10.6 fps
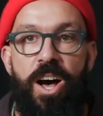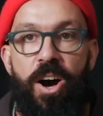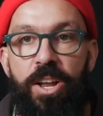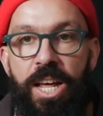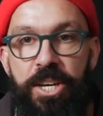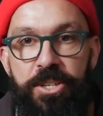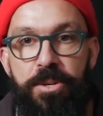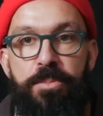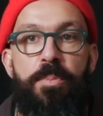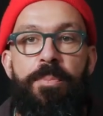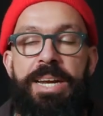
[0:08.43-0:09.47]
Hola
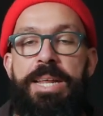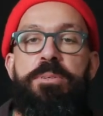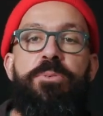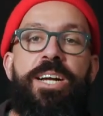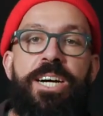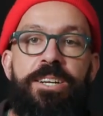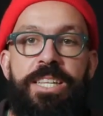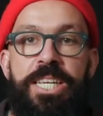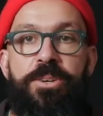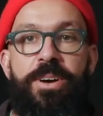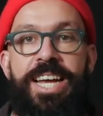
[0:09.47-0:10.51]
YouTube, my name is Ricardo
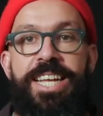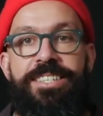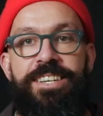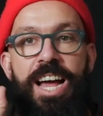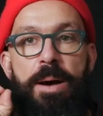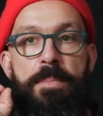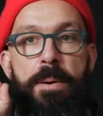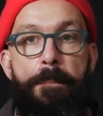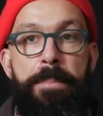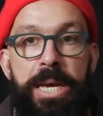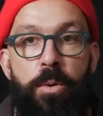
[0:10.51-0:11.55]
Lino and I'm a
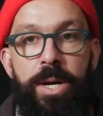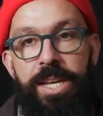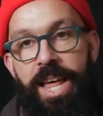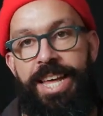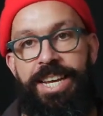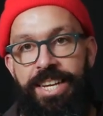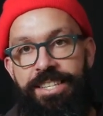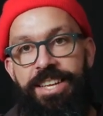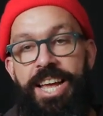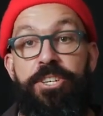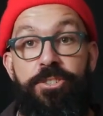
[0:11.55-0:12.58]
big wheel addict.
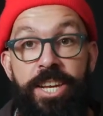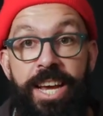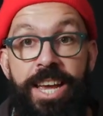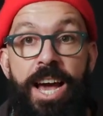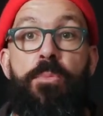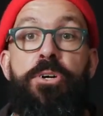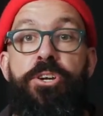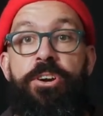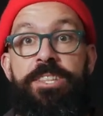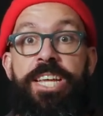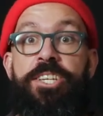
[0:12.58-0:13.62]
And today I want
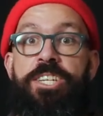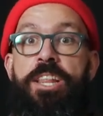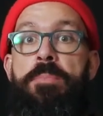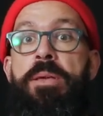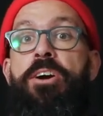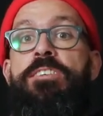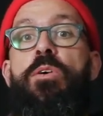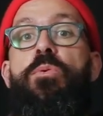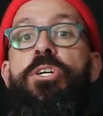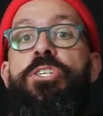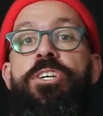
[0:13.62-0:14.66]
your attention, and because I
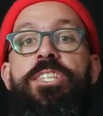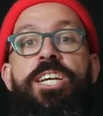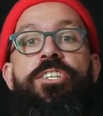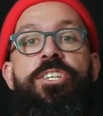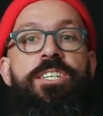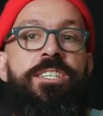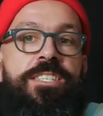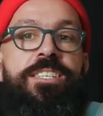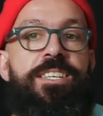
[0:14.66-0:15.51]
want your attention,